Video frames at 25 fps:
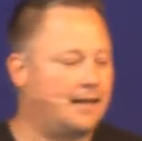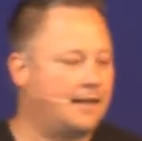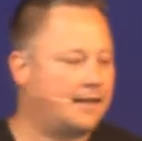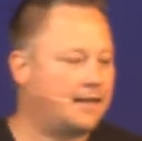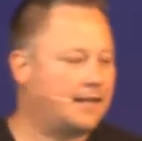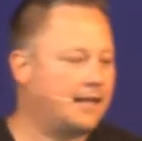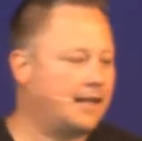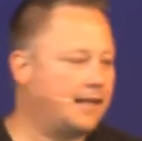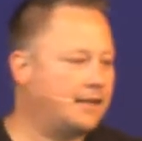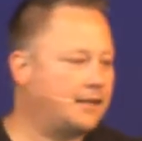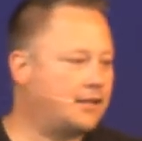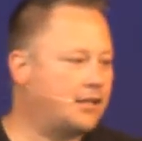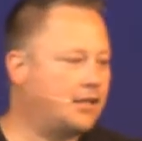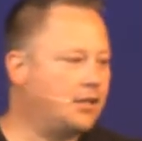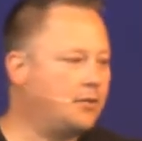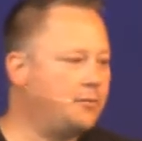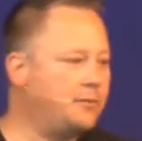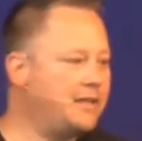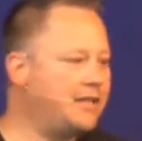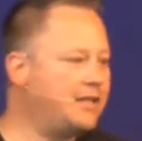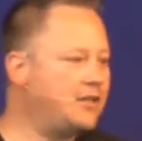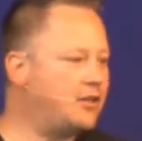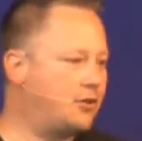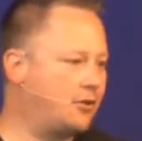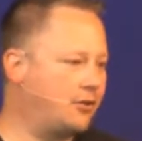And can we
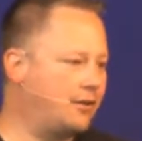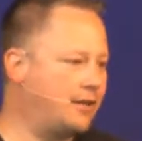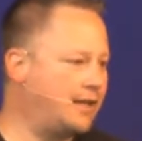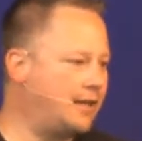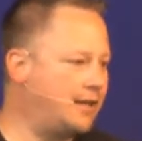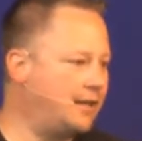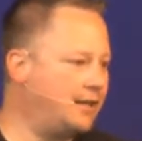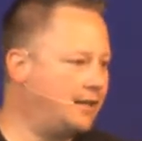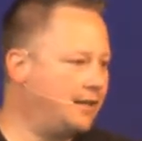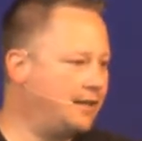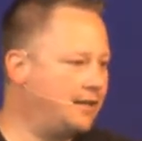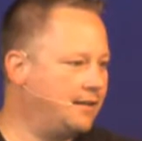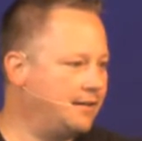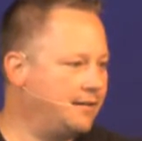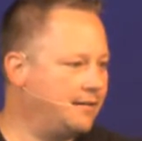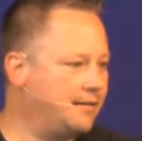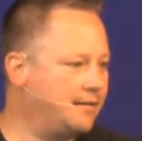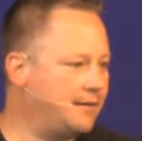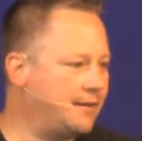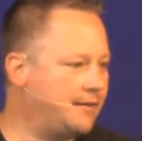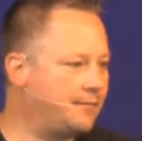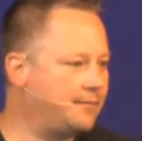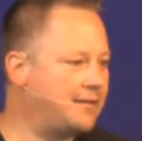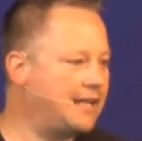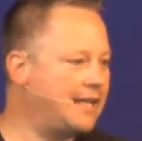agree?
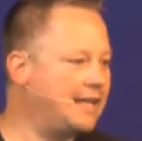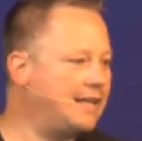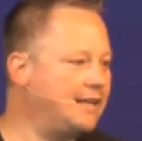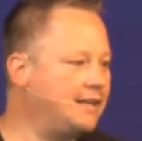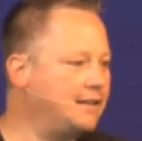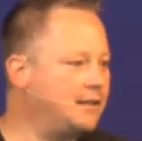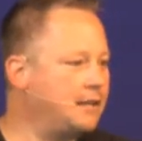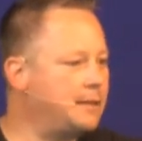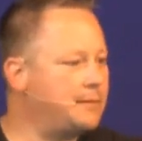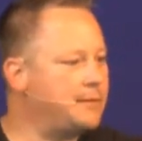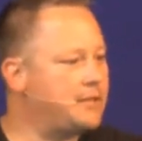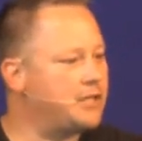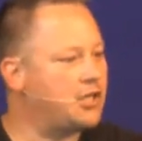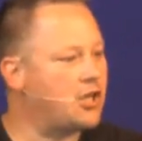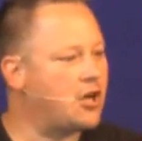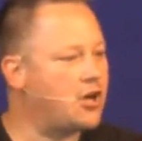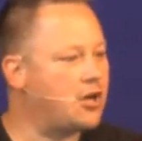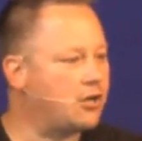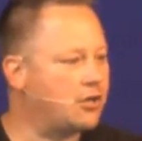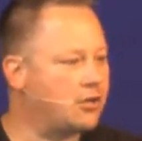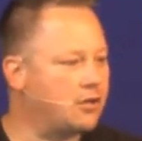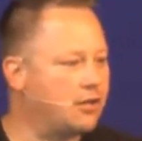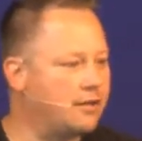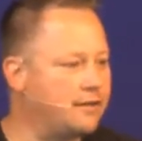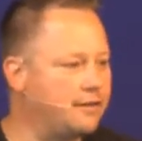I'm taking a little bit
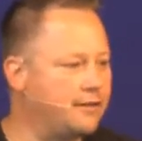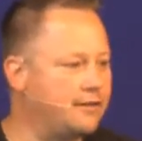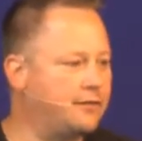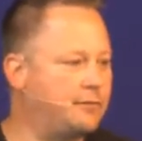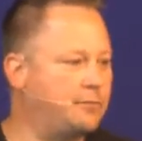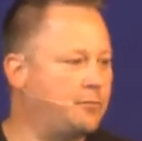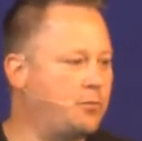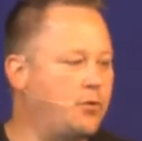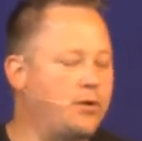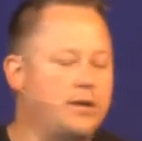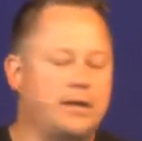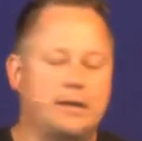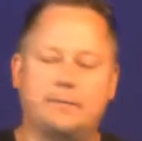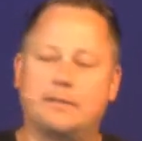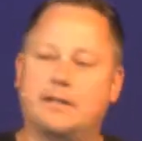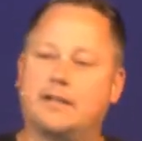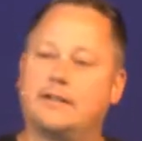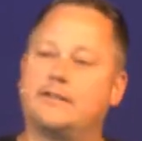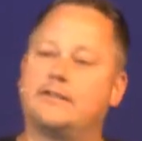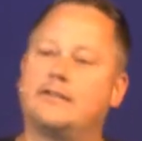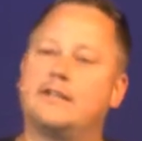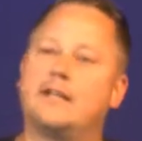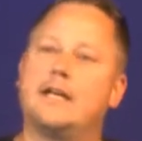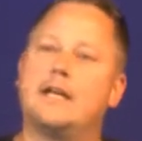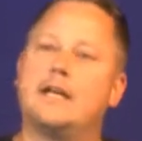longer on this point
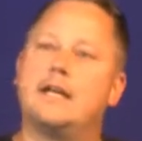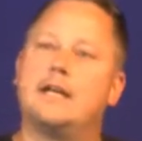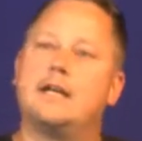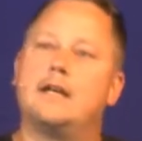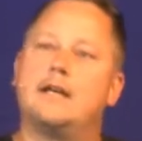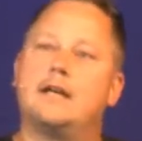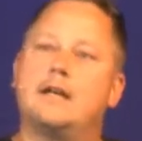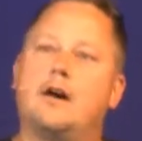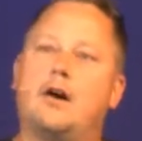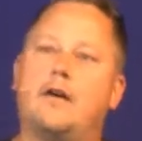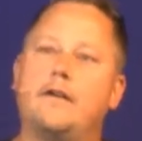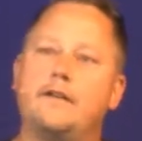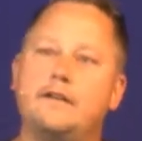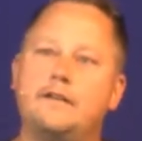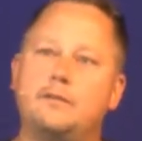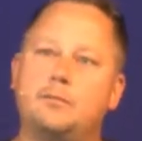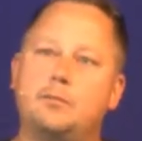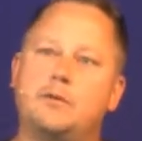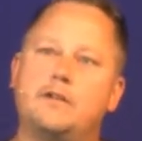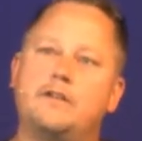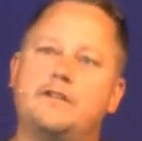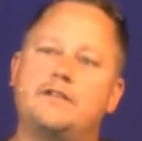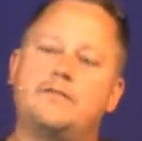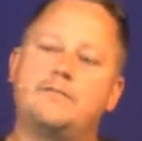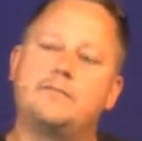because all these
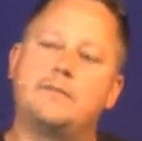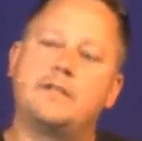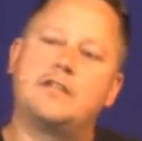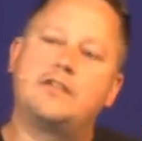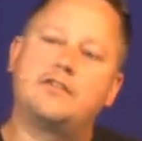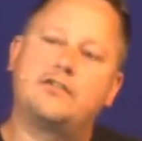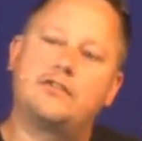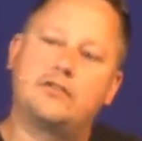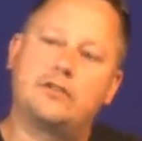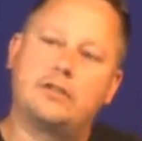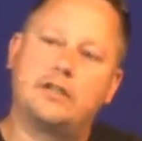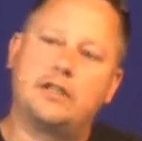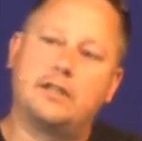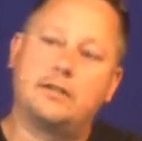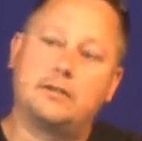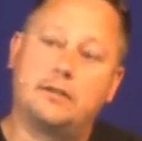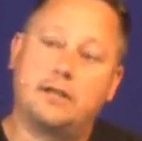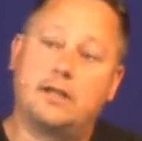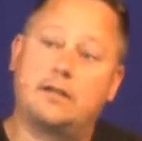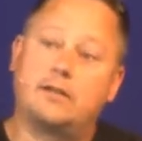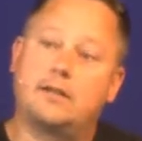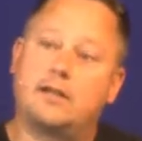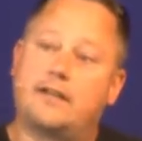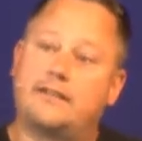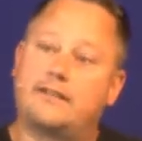points of ministry, and,
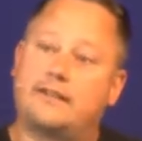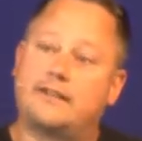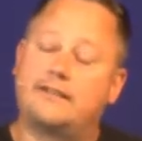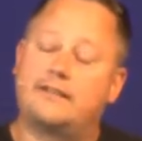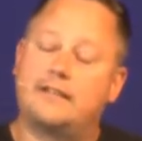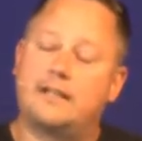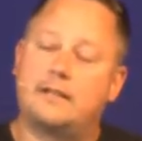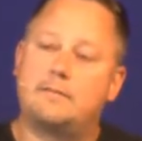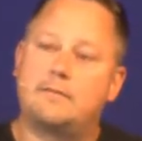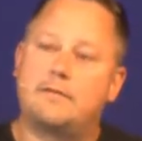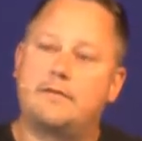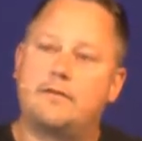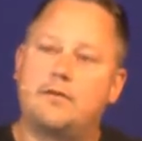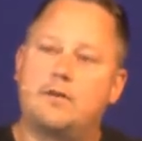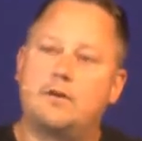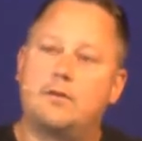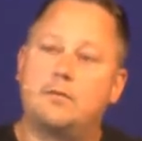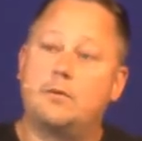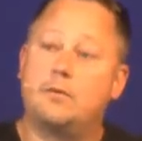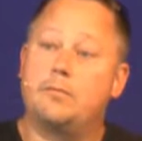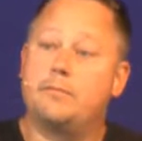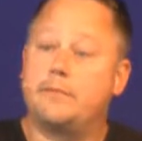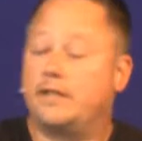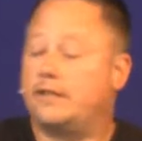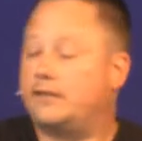and, as I said before, we're
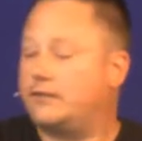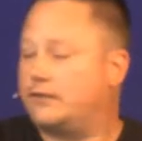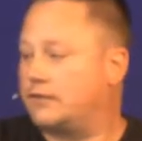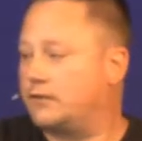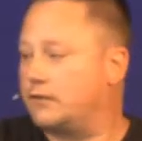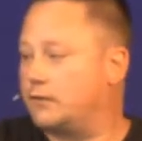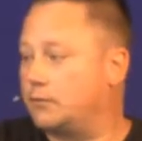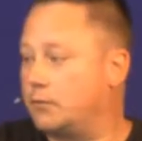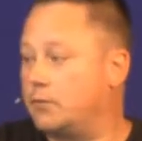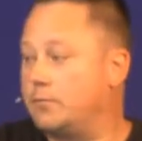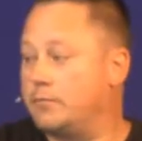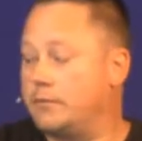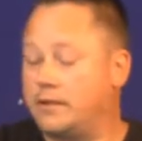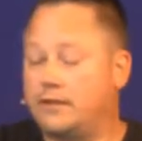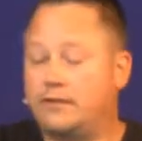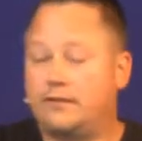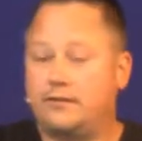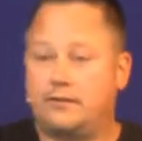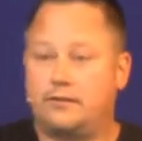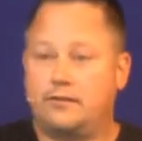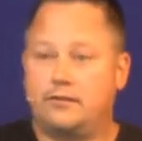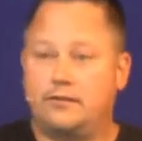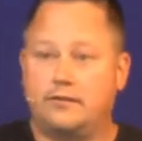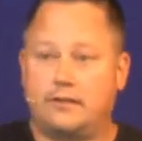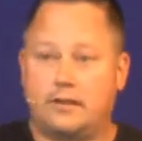ministers. We're
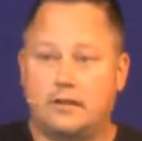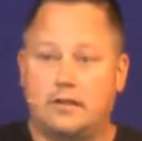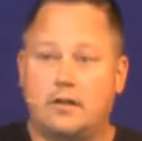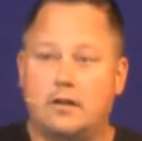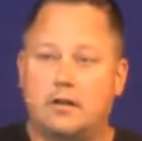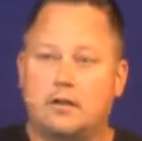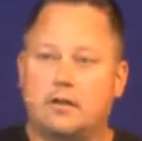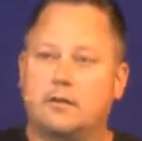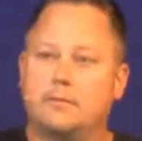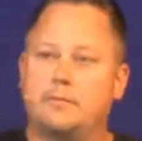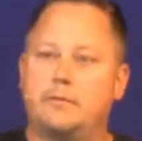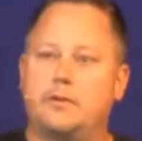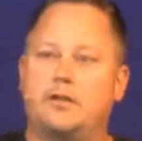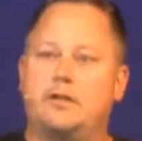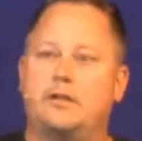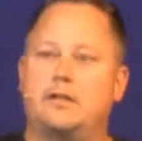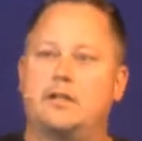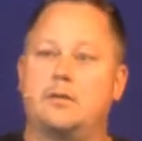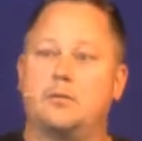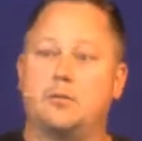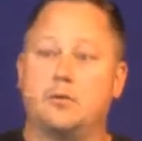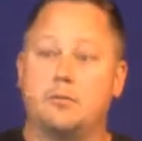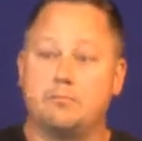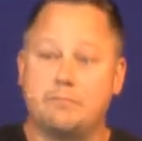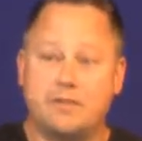ministers in our community.
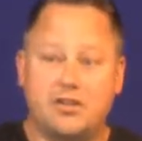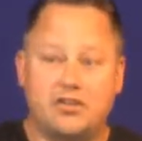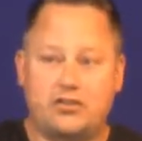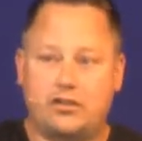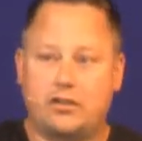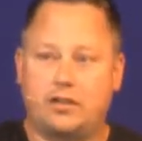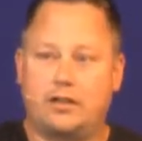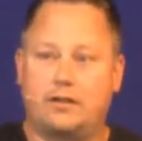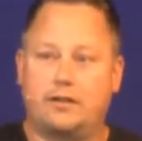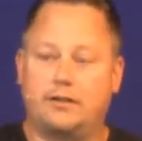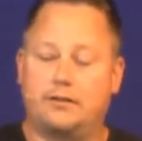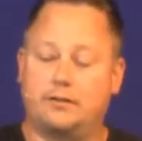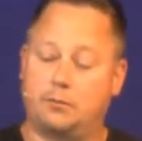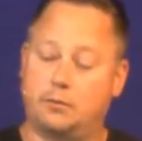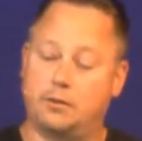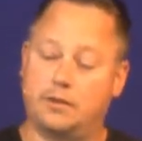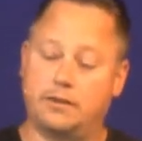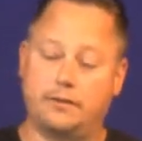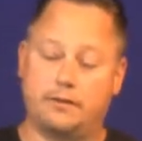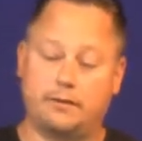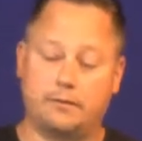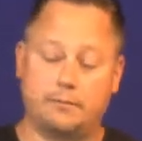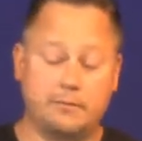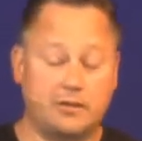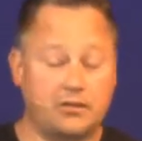We're missionaries. We're
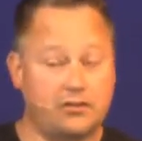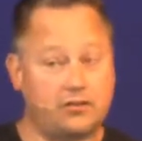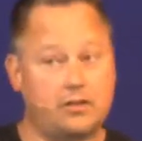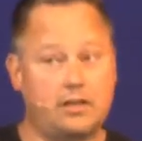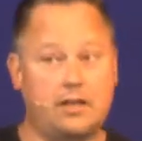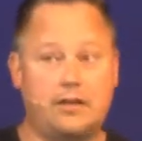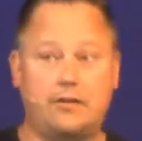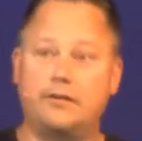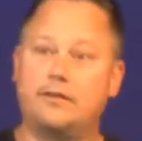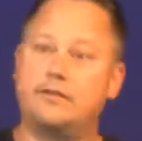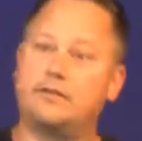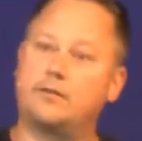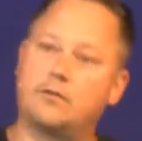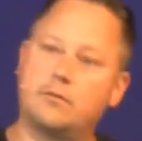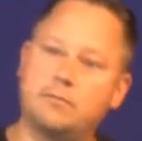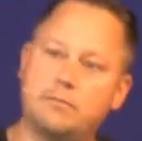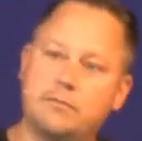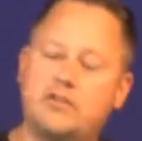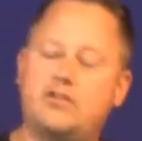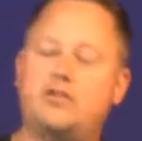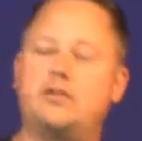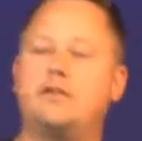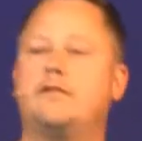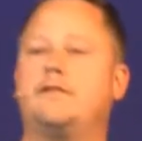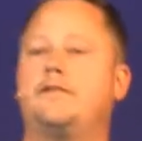either missionaries or
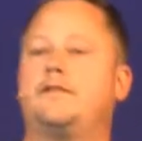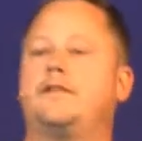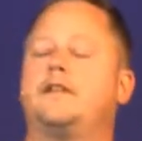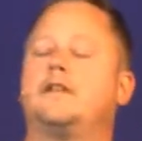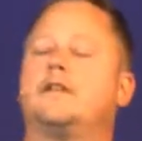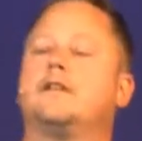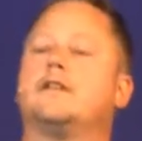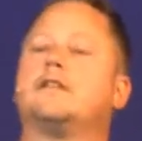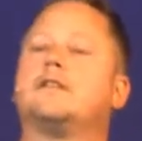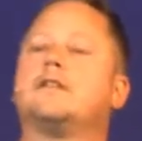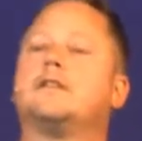mission field.